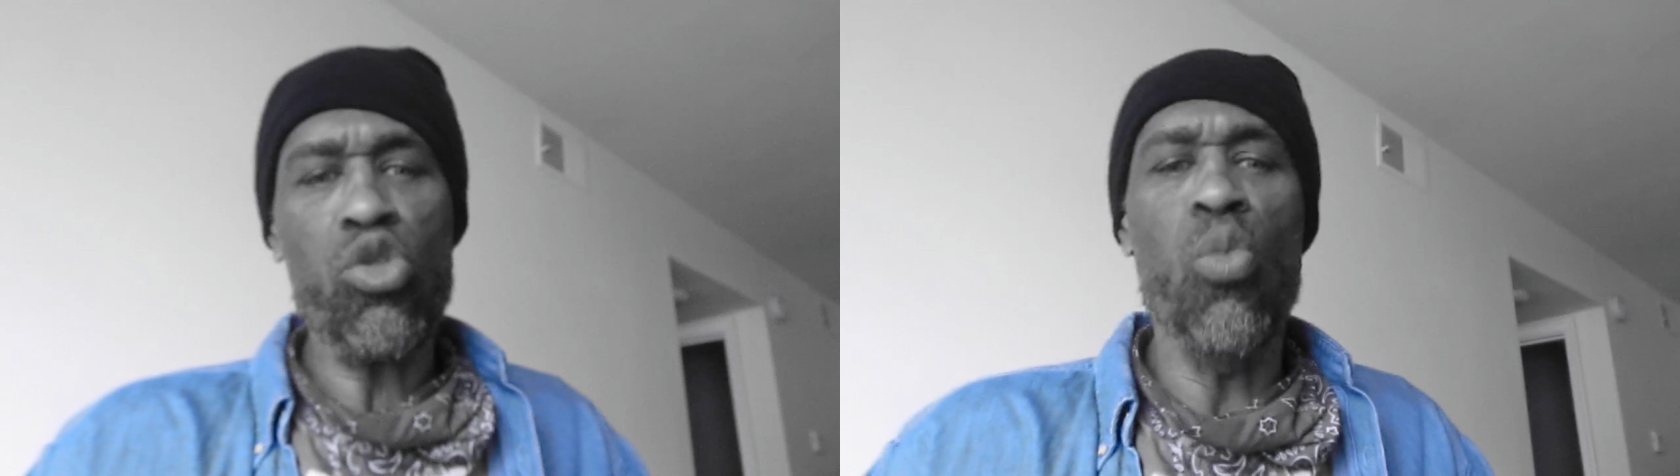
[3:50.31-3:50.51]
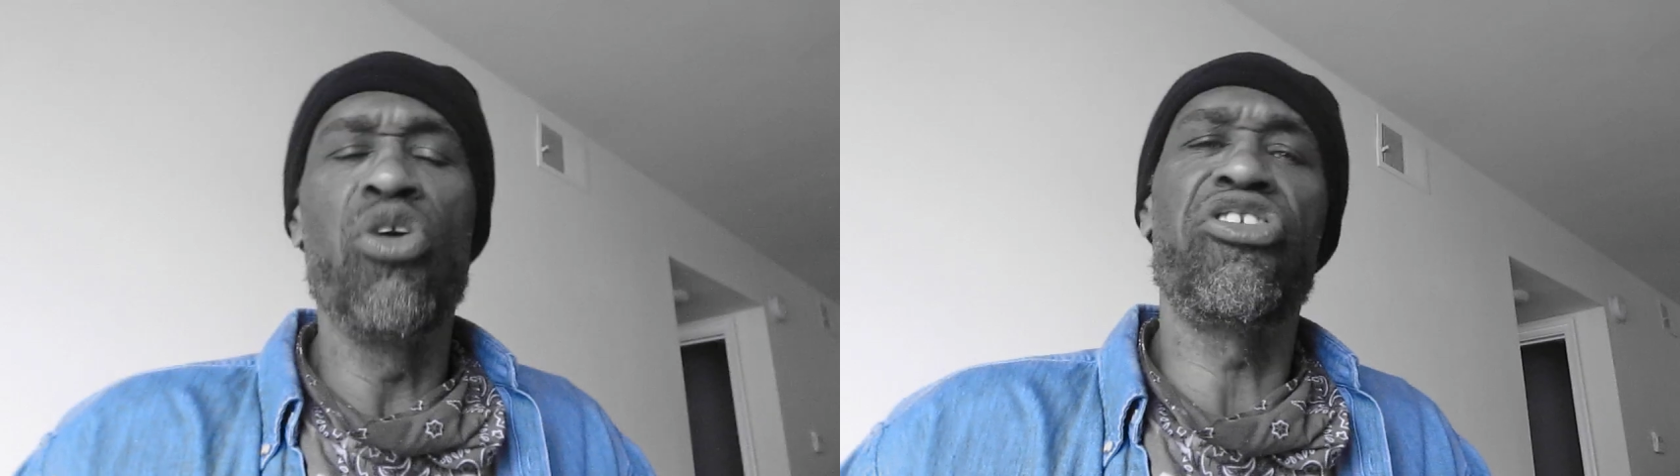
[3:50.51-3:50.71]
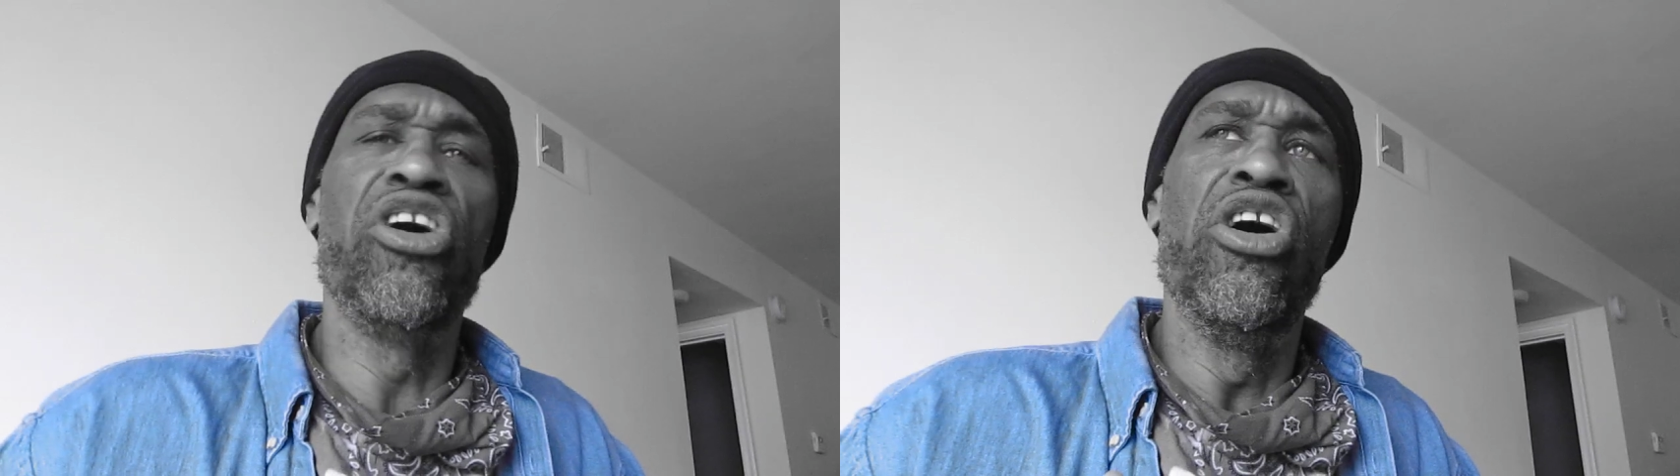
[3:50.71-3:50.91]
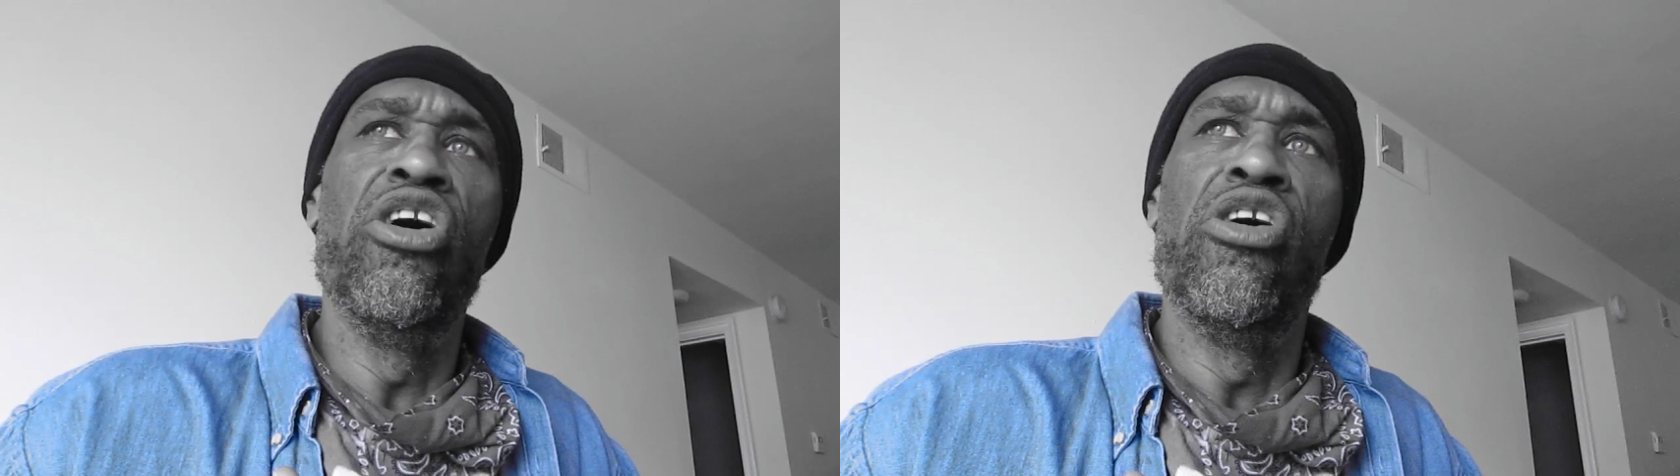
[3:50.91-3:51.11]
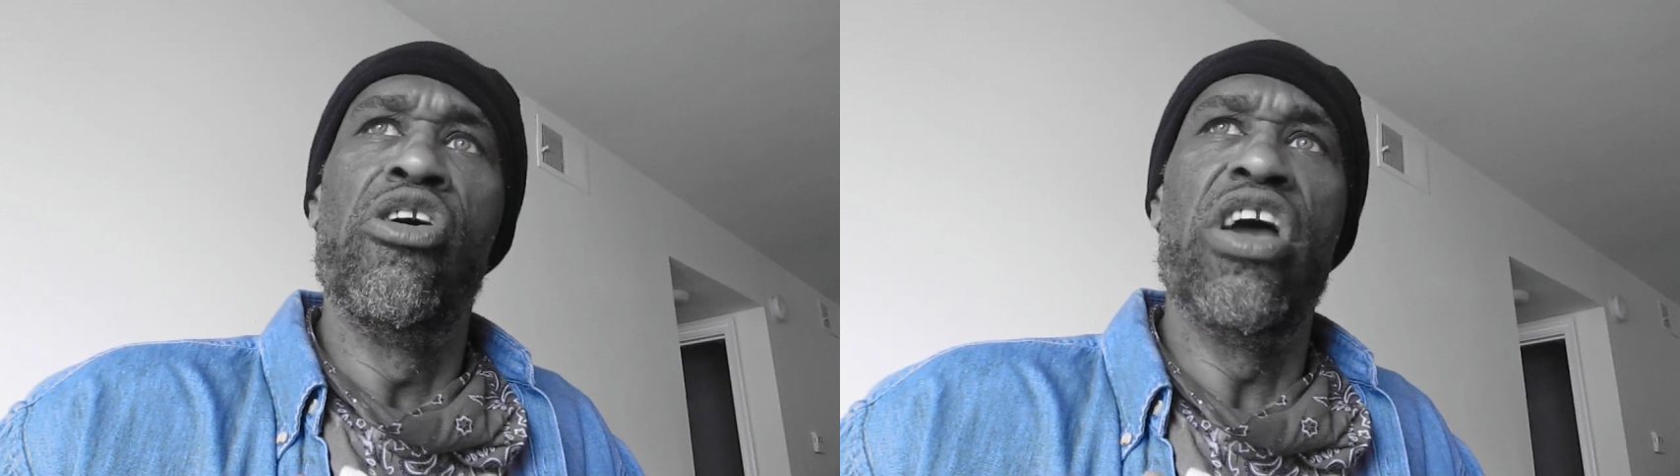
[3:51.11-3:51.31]
was
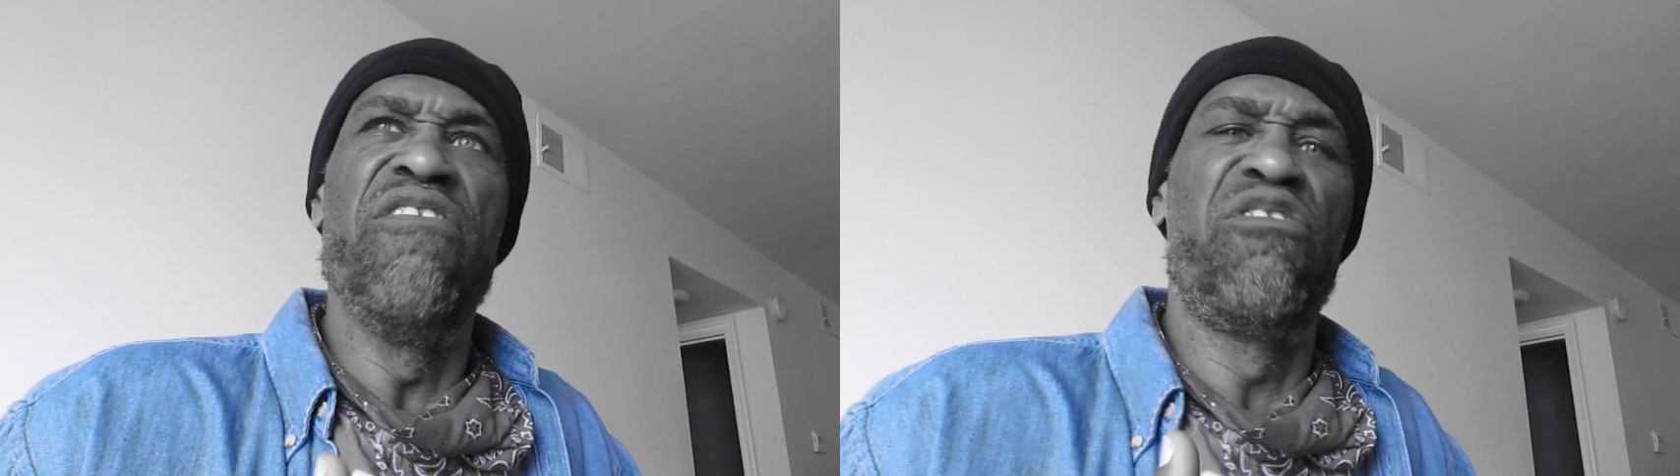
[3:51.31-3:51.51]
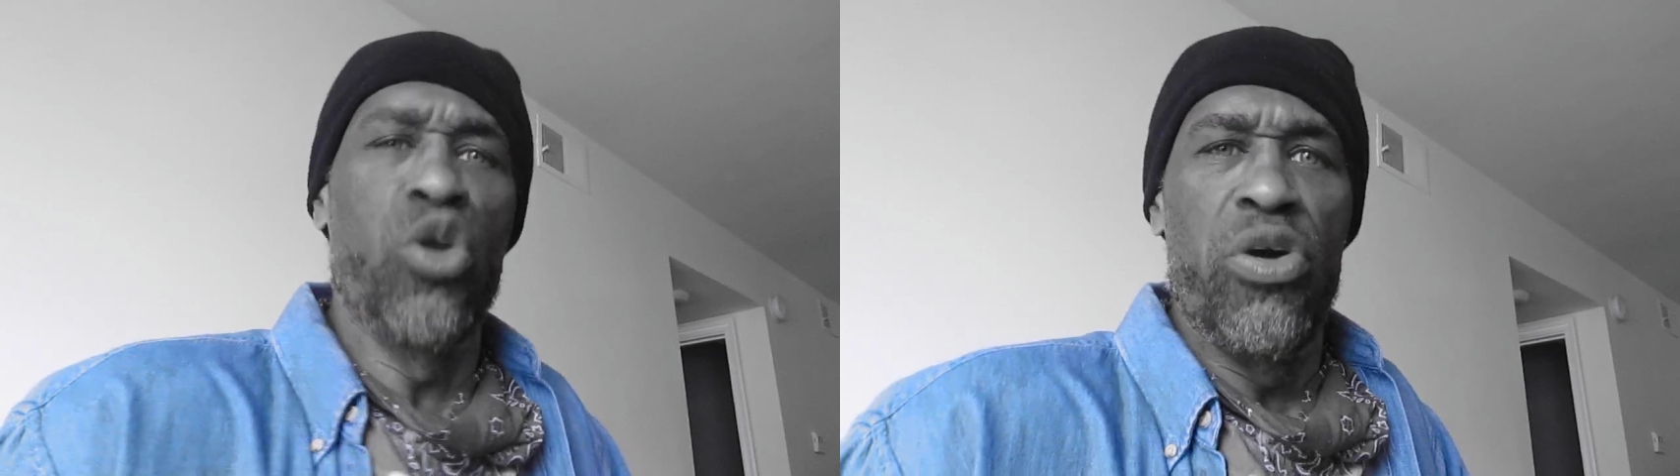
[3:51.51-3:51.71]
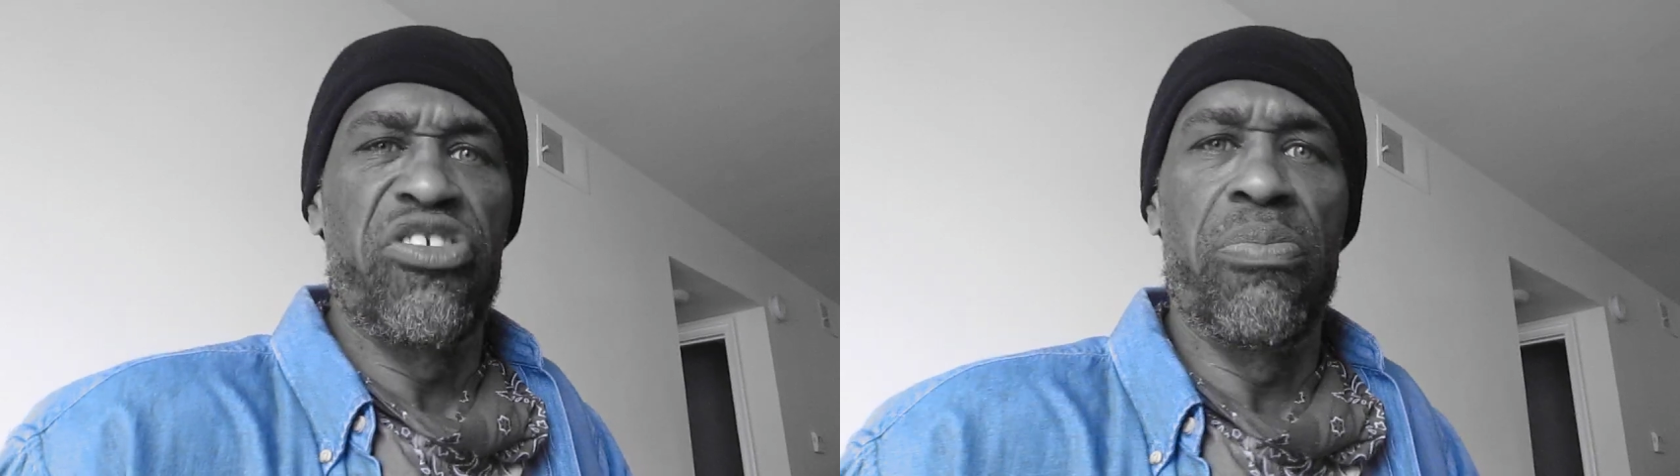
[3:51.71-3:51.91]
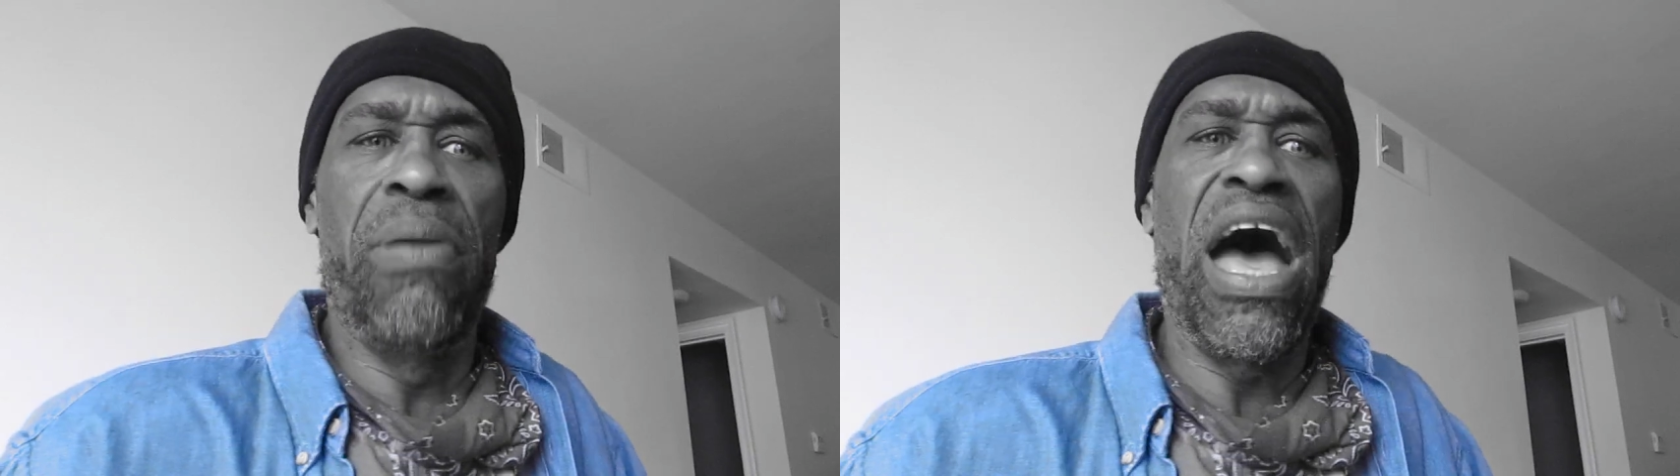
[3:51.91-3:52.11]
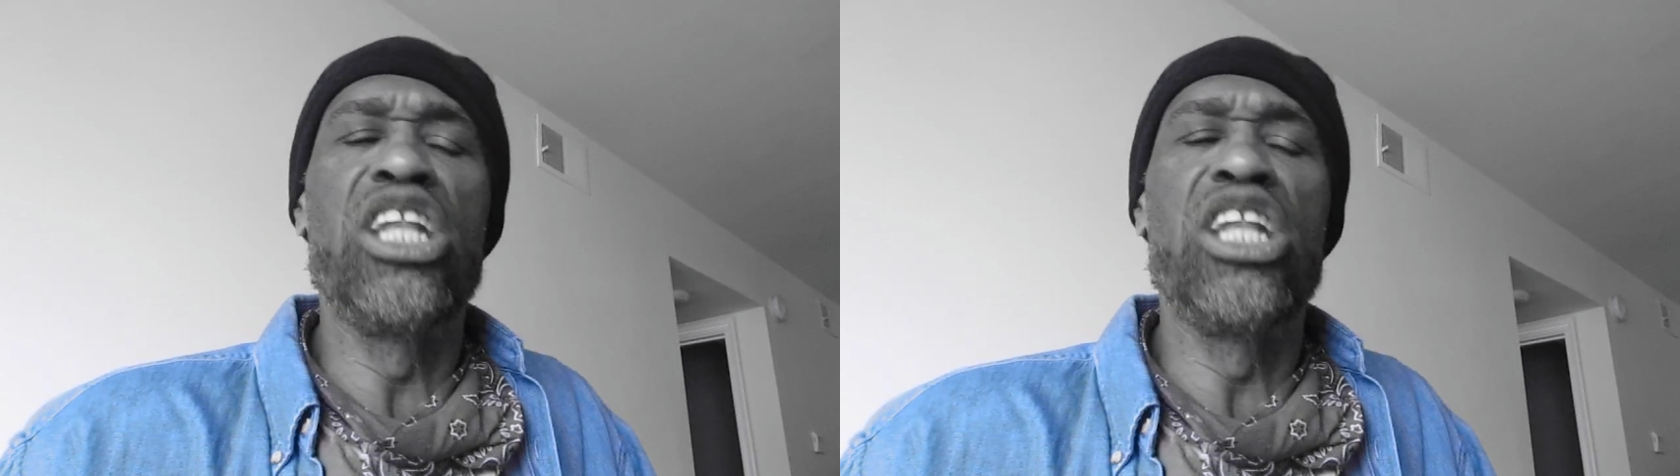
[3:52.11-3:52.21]
influenced by